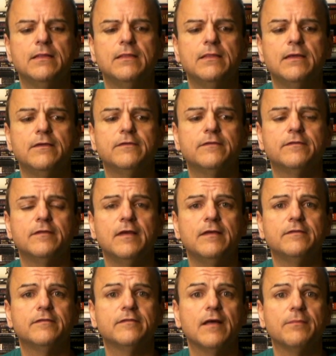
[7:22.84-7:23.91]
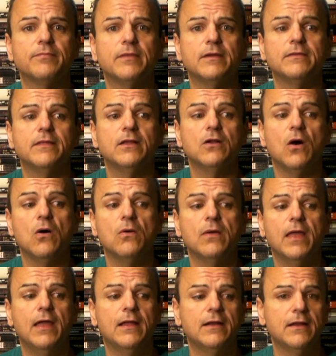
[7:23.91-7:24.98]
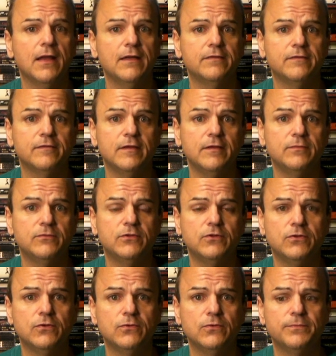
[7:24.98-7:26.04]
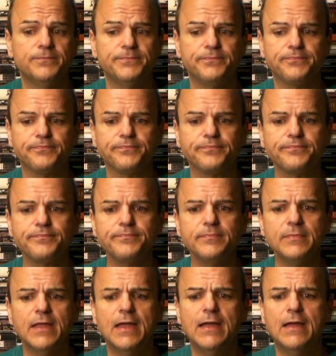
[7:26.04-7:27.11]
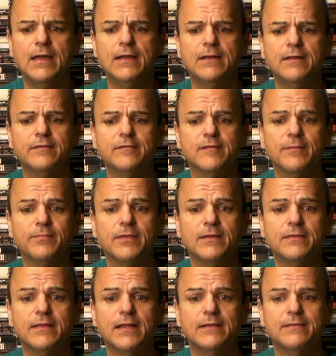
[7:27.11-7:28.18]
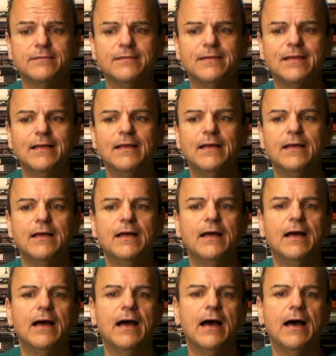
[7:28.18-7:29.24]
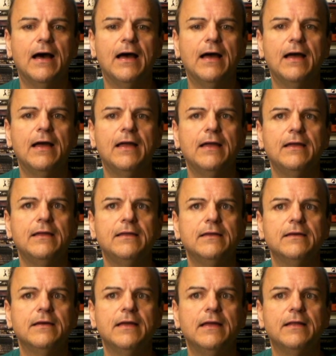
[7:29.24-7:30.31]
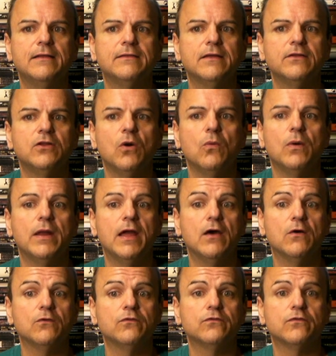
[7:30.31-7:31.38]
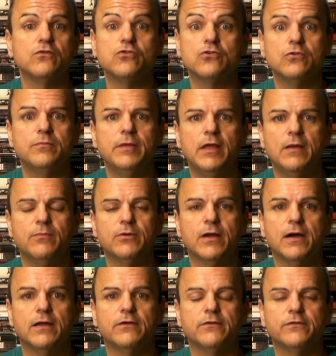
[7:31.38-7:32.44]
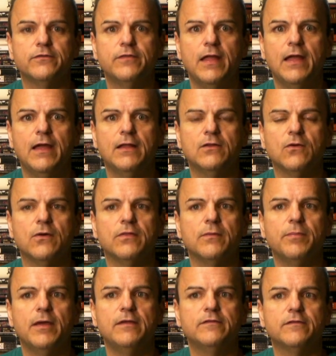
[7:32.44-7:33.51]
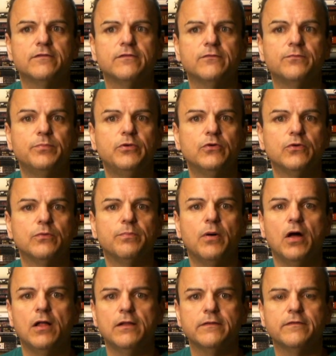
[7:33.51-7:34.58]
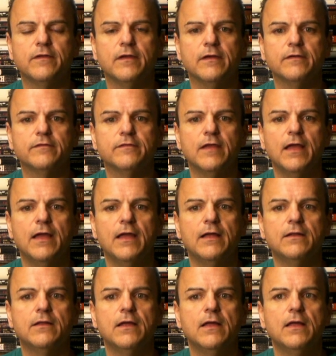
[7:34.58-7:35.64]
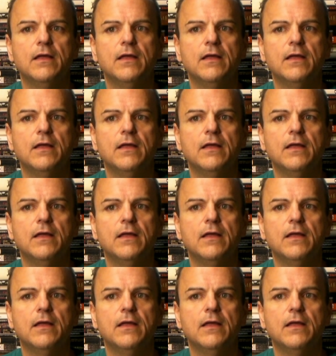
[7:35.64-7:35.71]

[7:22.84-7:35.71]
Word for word: This is something that all candidates seem to do, and it's something that I and no one else should be able to understand on the basis of pure politics and